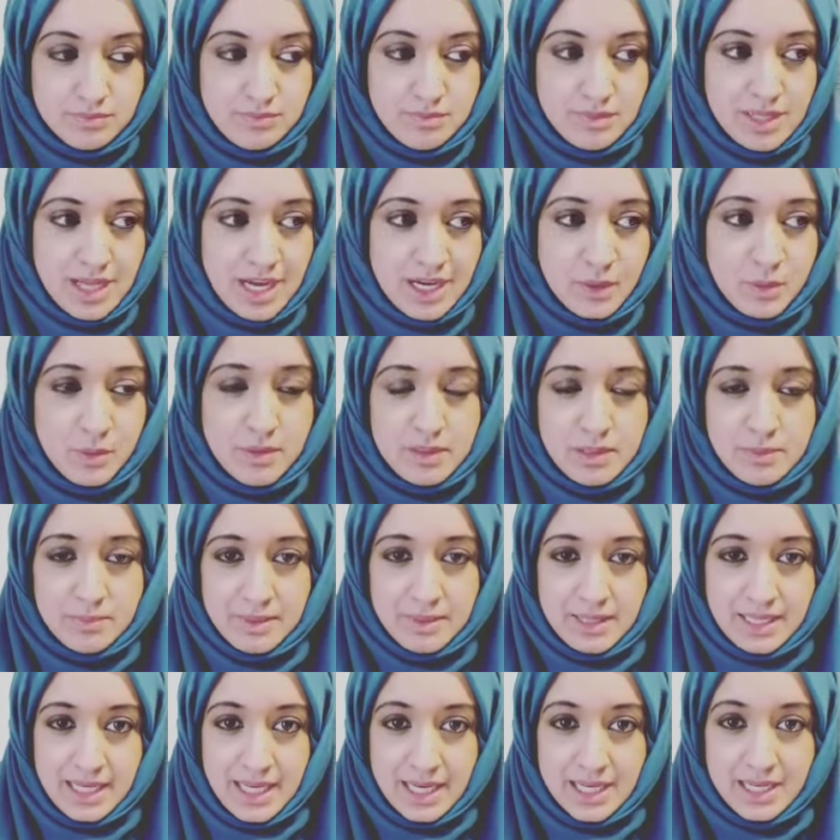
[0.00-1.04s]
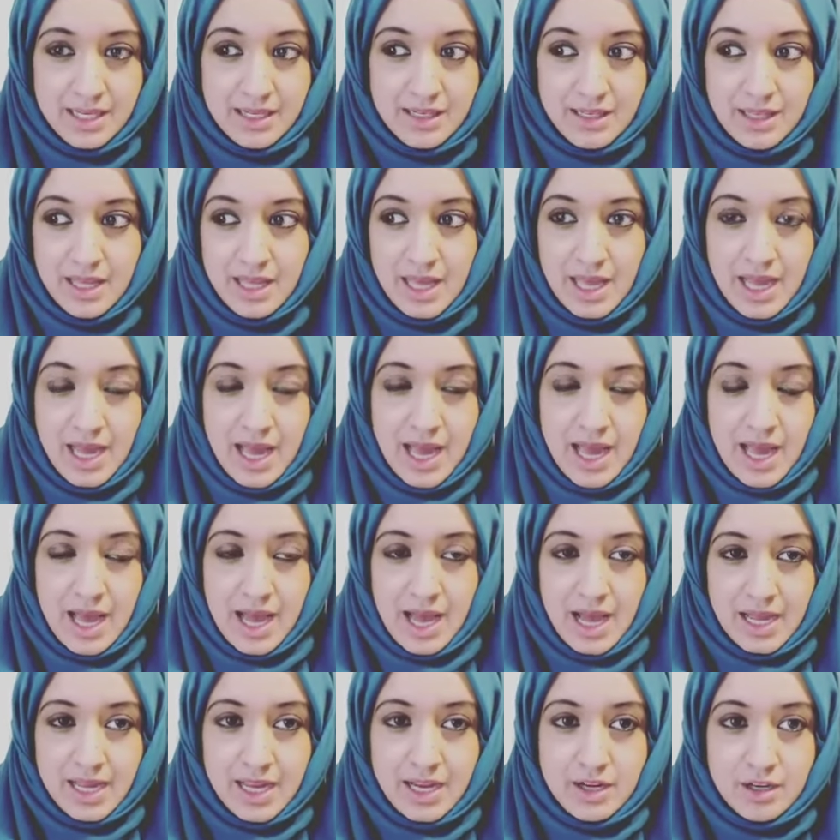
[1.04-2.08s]
I know in the beginning,
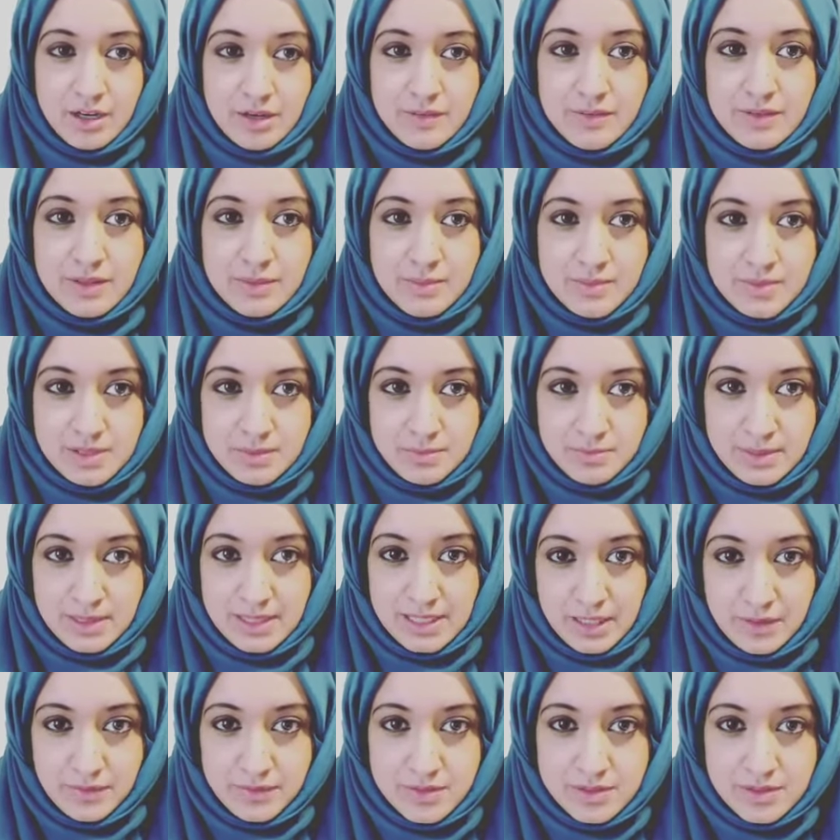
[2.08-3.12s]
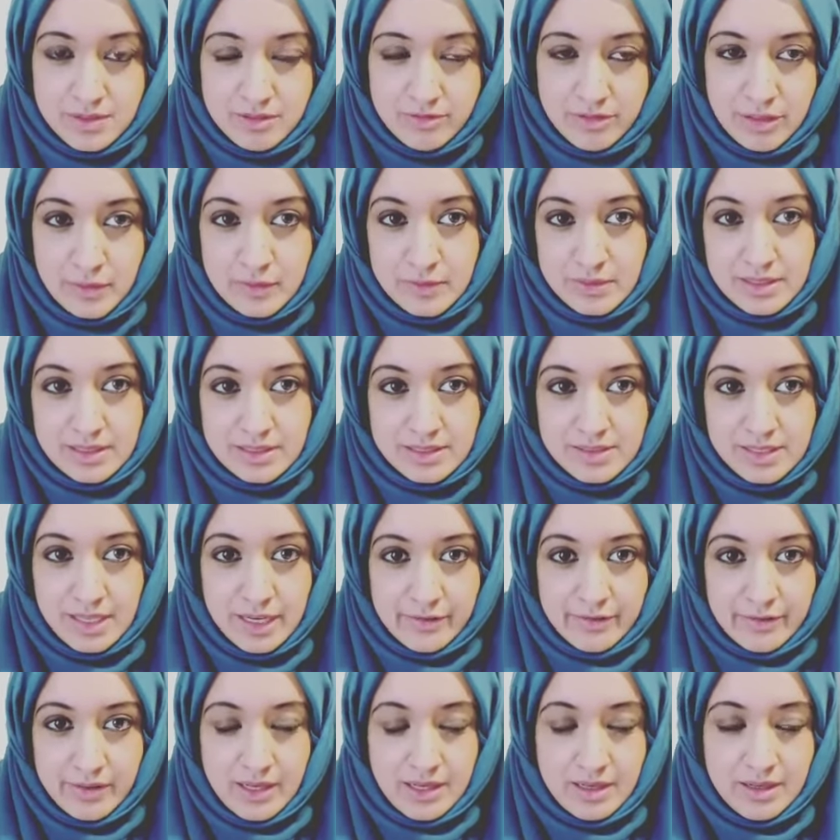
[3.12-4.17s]
I had a lot of limited beliefs around this
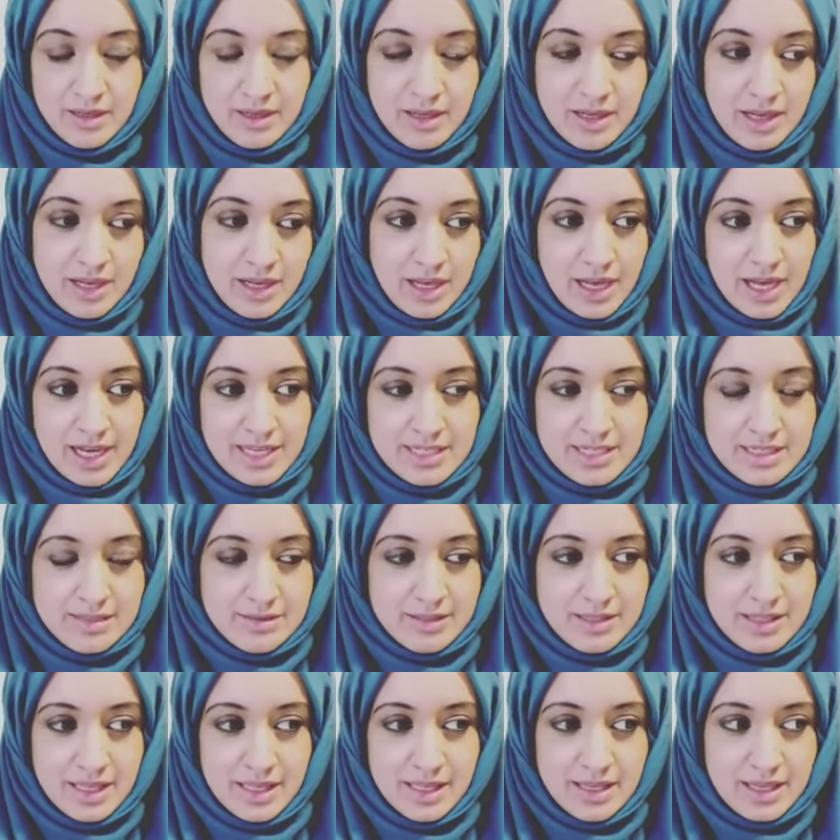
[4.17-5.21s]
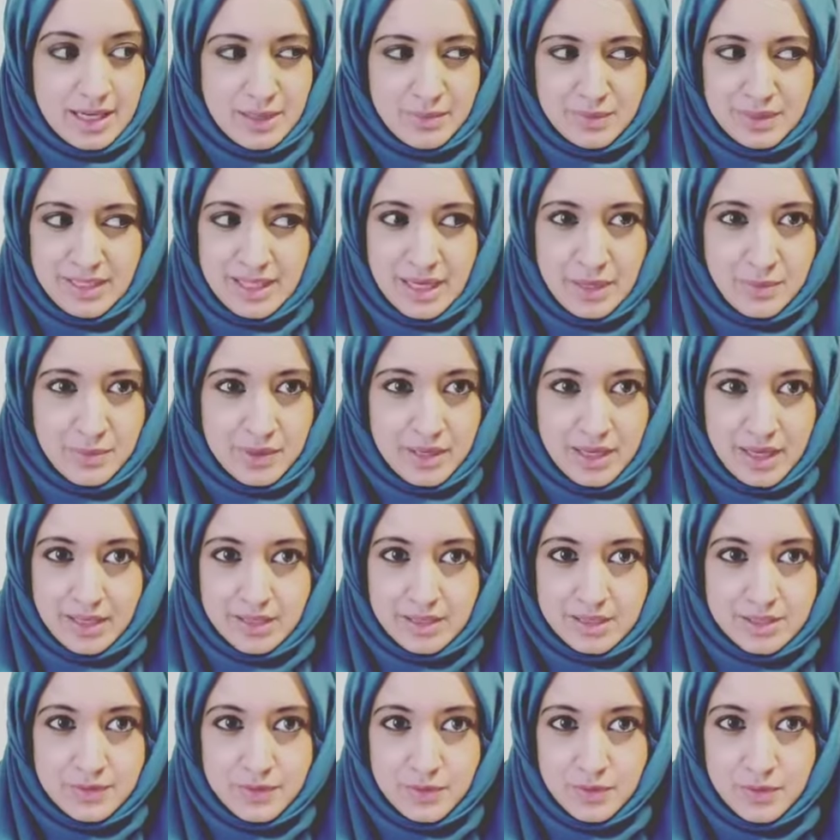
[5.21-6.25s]
area. I didn't think I would get what I
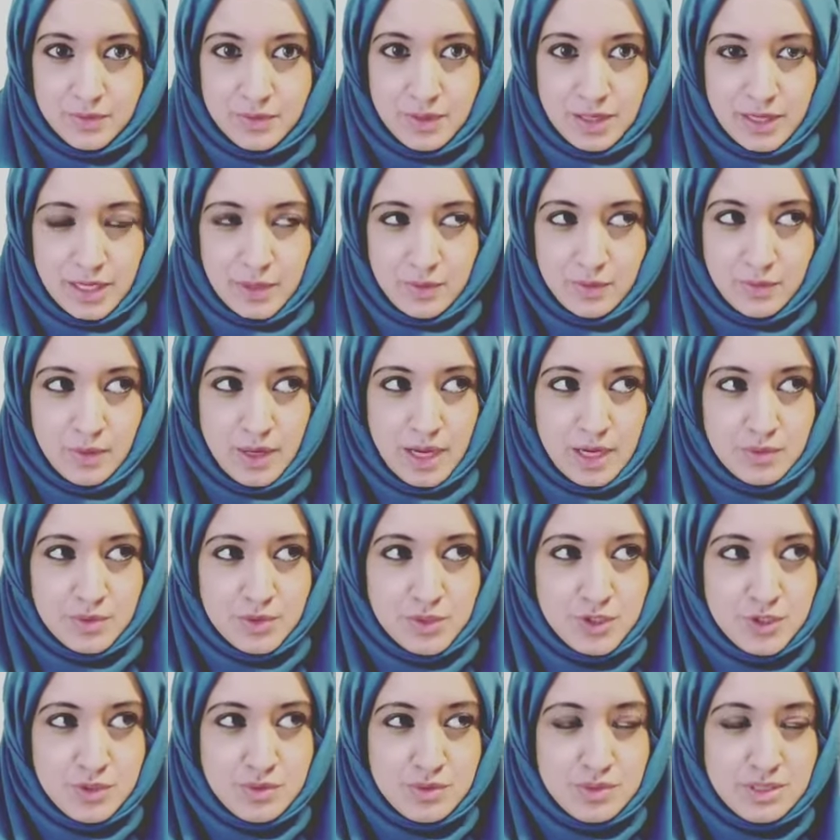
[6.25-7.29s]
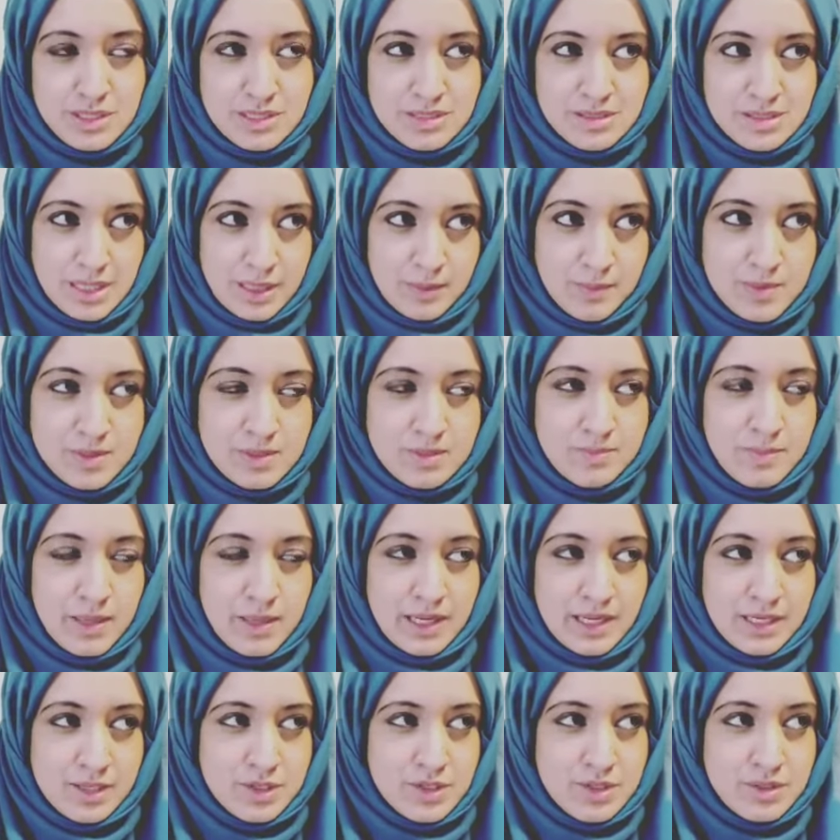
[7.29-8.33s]
asked for. You know, I would do these steps back
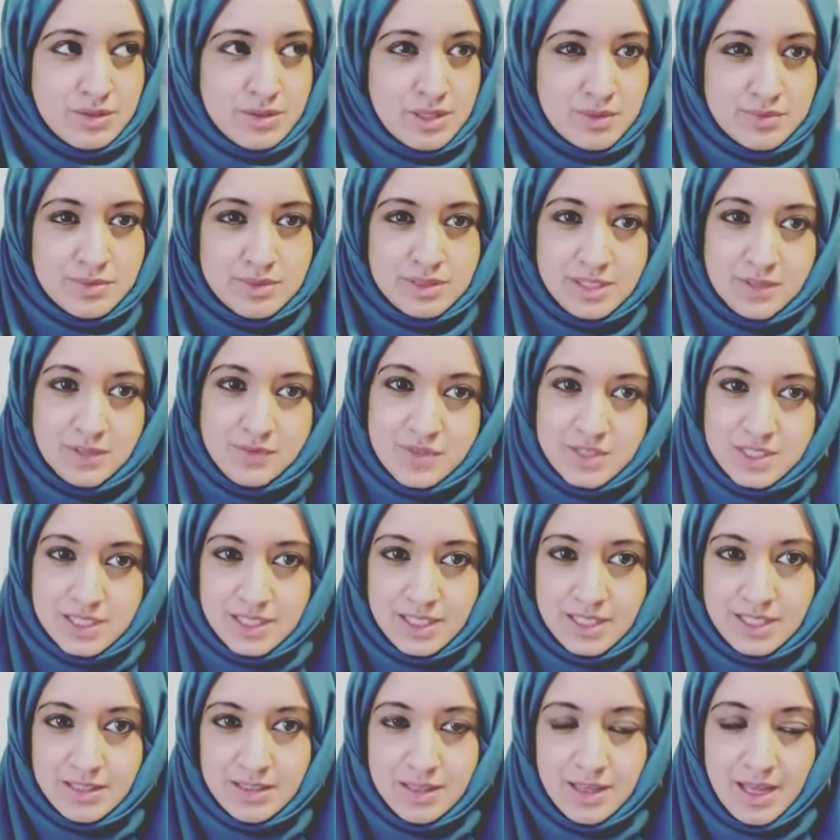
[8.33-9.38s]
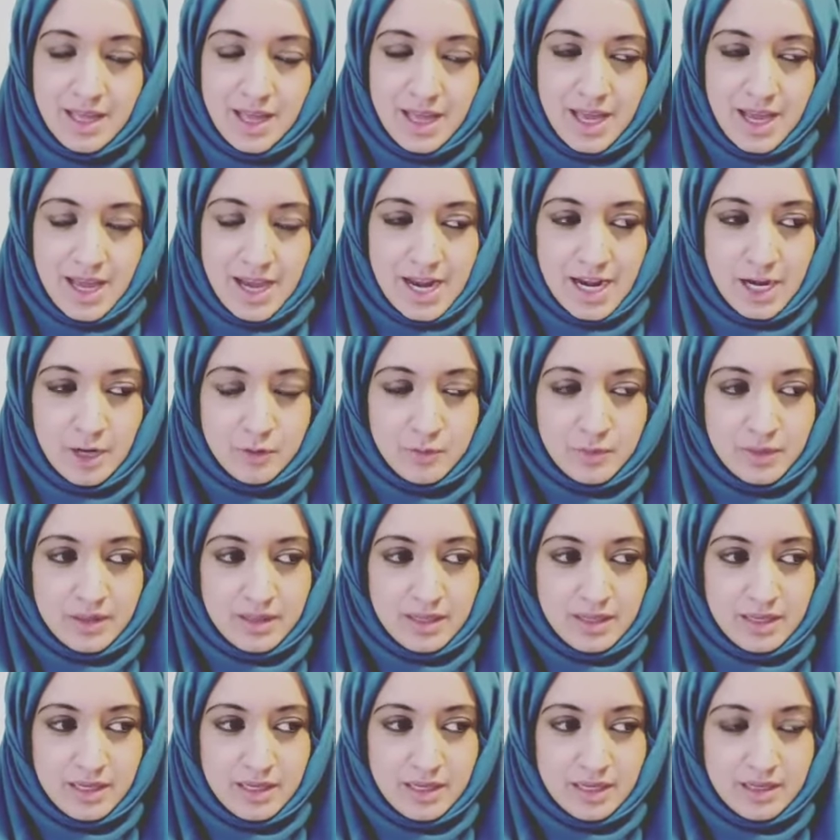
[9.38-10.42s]
in 2017, and I would be
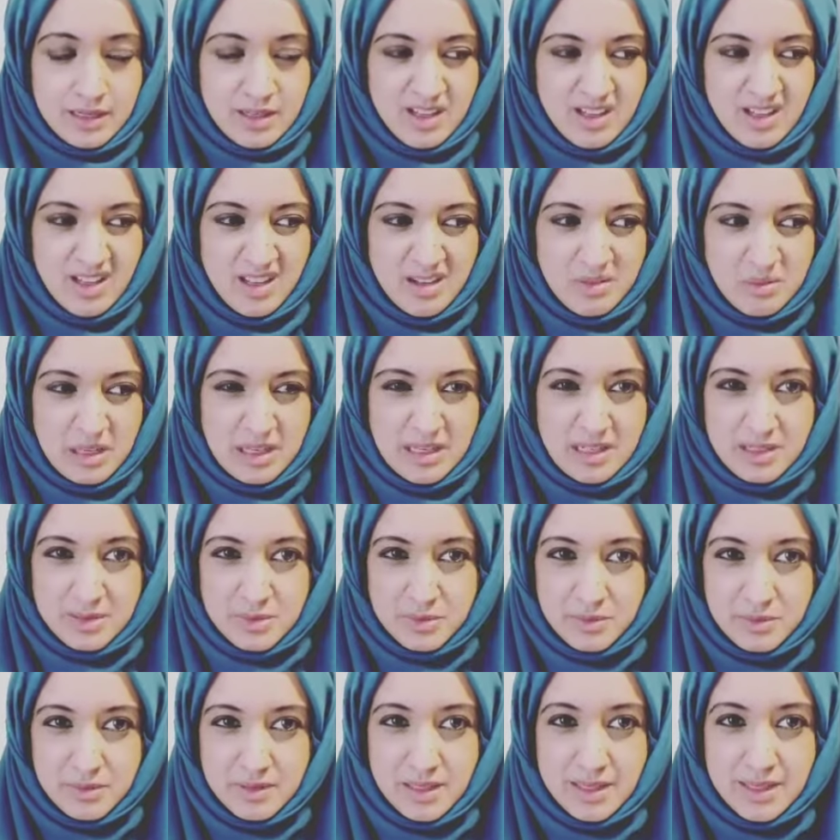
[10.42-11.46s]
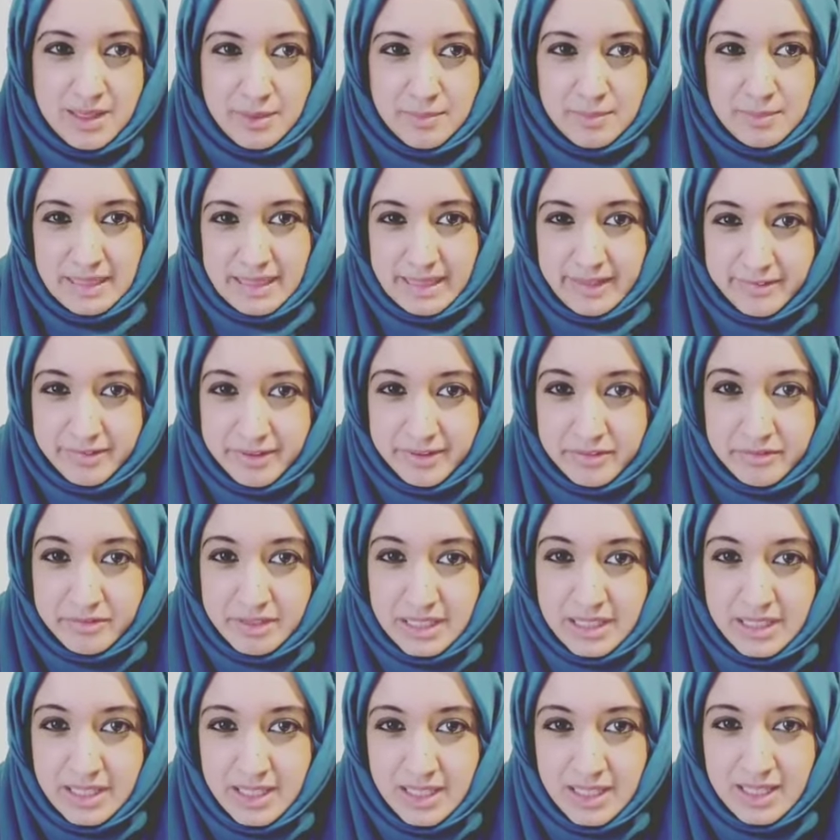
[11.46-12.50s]
thinking, well, I don't think I believe it
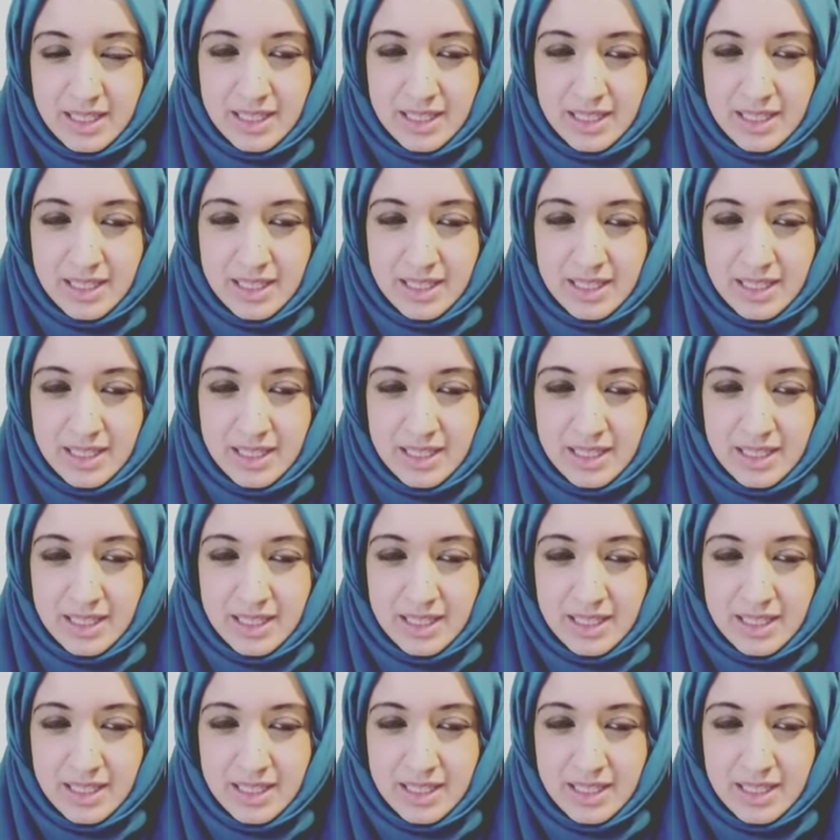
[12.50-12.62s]
really.